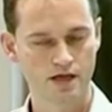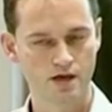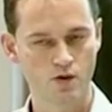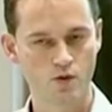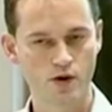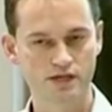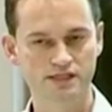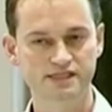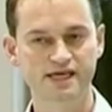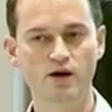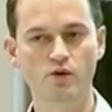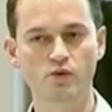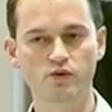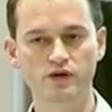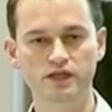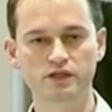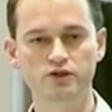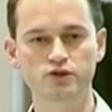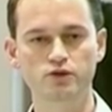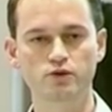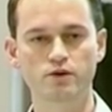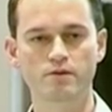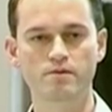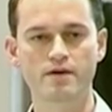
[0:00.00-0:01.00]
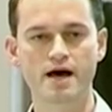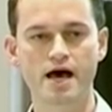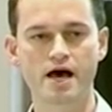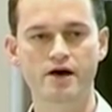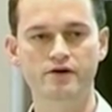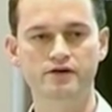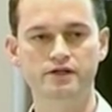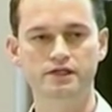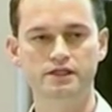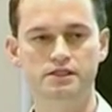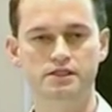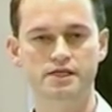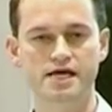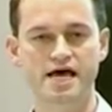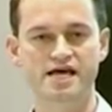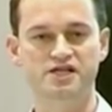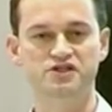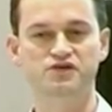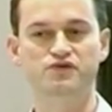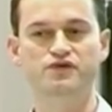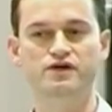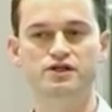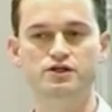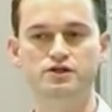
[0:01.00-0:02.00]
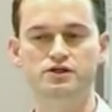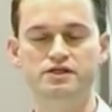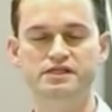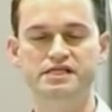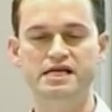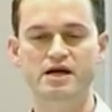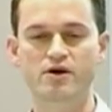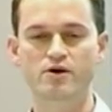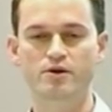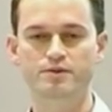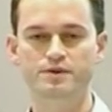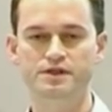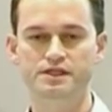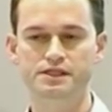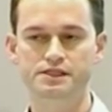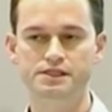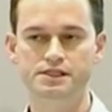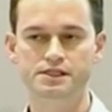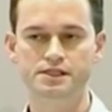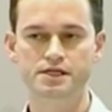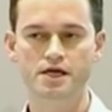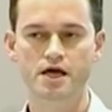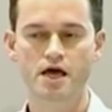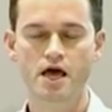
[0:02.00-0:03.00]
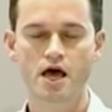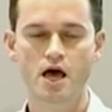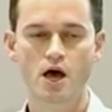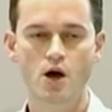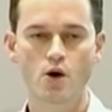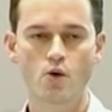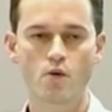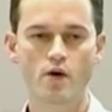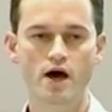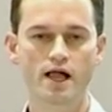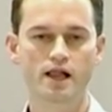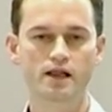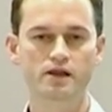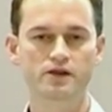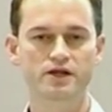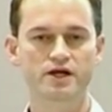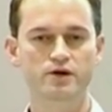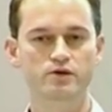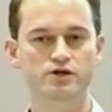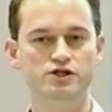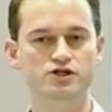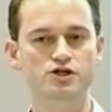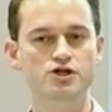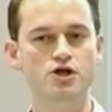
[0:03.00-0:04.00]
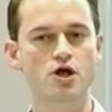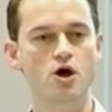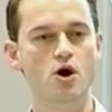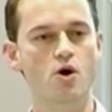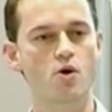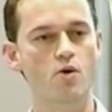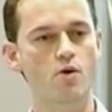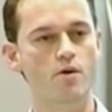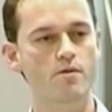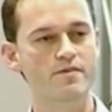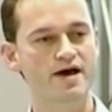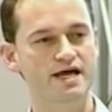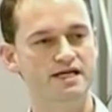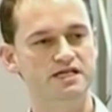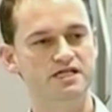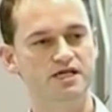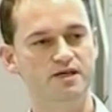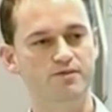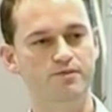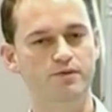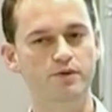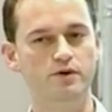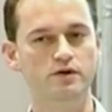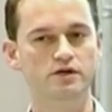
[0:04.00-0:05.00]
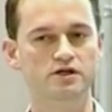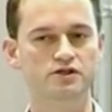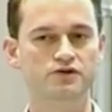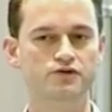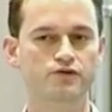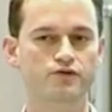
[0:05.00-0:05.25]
What can we do about it as physiotherapists? Well, there is no magic bullet